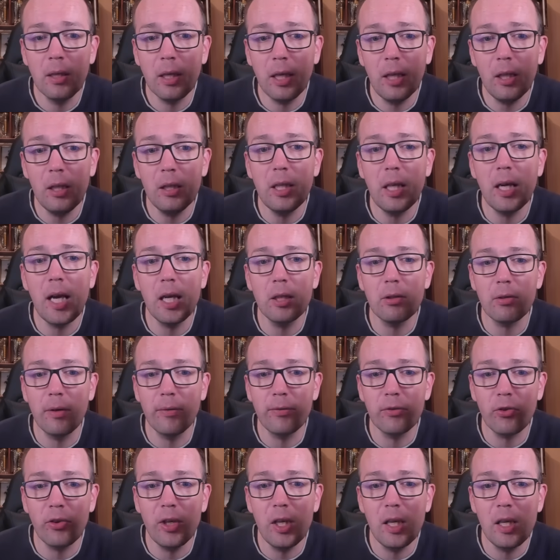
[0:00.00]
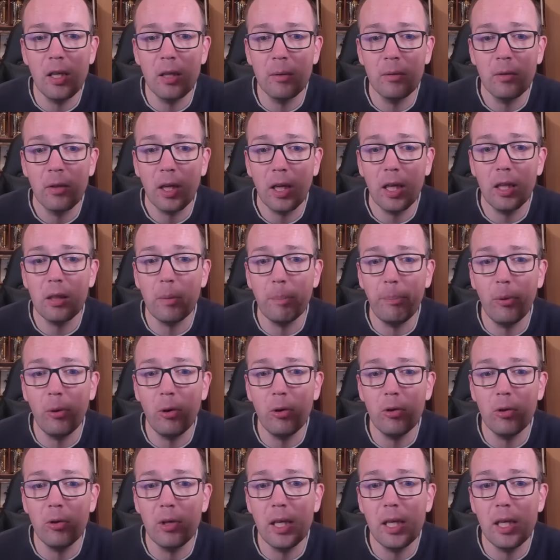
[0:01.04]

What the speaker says: kill the knight on f3 and hit the pawn on